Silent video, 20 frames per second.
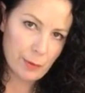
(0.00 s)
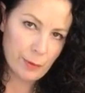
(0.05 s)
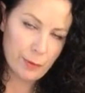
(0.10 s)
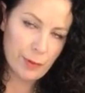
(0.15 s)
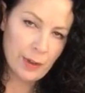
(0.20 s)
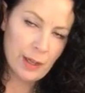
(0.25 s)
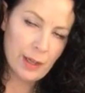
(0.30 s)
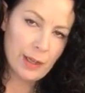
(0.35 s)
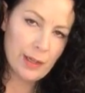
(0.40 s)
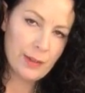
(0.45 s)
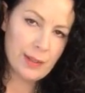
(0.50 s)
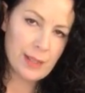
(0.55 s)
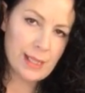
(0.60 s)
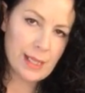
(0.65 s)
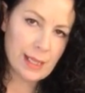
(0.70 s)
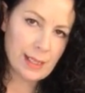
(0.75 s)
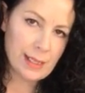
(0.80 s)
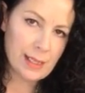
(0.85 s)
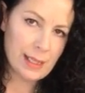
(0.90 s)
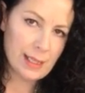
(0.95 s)
of the
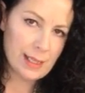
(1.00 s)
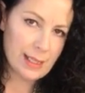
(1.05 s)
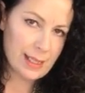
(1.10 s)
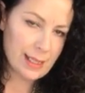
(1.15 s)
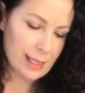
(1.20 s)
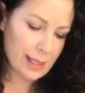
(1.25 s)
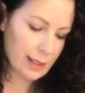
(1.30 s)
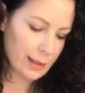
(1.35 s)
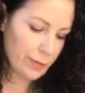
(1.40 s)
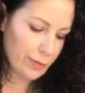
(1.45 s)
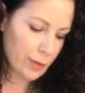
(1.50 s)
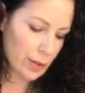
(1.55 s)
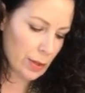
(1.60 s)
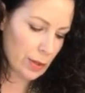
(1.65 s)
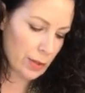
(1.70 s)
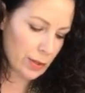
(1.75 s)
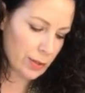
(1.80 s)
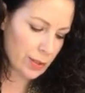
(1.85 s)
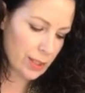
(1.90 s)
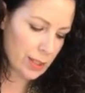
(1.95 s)
satins that I've
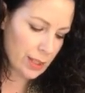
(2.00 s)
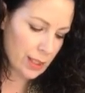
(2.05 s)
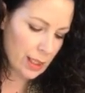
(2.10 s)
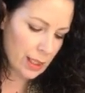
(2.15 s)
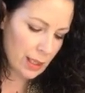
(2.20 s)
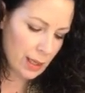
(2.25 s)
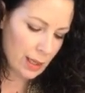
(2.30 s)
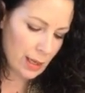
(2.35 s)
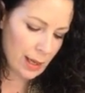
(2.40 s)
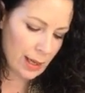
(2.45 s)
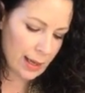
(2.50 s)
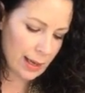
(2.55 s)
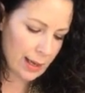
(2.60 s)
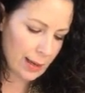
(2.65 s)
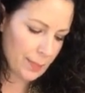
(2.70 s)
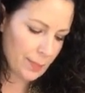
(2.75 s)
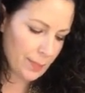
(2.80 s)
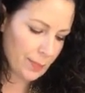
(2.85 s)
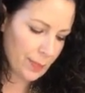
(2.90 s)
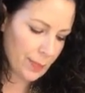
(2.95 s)
got.
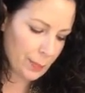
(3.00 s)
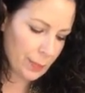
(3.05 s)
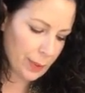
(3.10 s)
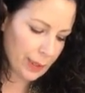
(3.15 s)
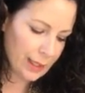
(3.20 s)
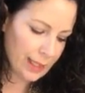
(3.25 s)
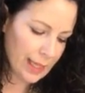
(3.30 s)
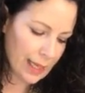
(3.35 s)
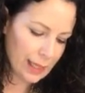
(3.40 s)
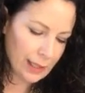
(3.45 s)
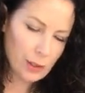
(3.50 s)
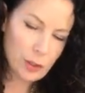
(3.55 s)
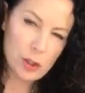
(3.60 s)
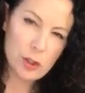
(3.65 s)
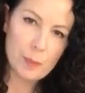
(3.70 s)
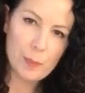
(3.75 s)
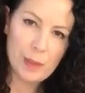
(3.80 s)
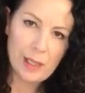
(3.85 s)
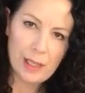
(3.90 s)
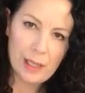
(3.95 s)
But yeah,
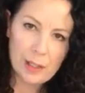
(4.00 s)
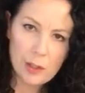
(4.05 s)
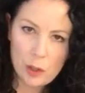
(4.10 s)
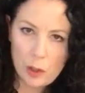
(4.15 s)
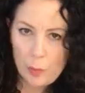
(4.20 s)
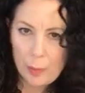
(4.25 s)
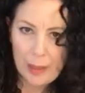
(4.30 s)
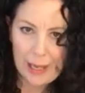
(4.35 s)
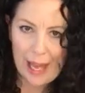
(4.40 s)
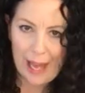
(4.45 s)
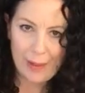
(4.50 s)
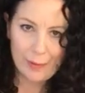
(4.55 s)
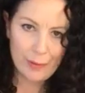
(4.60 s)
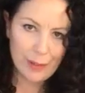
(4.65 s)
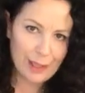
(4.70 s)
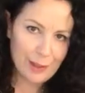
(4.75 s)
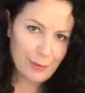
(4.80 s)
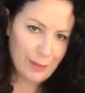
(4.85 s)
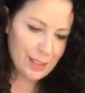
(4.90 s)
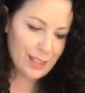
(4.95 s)
just be super
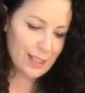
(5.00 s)
careful if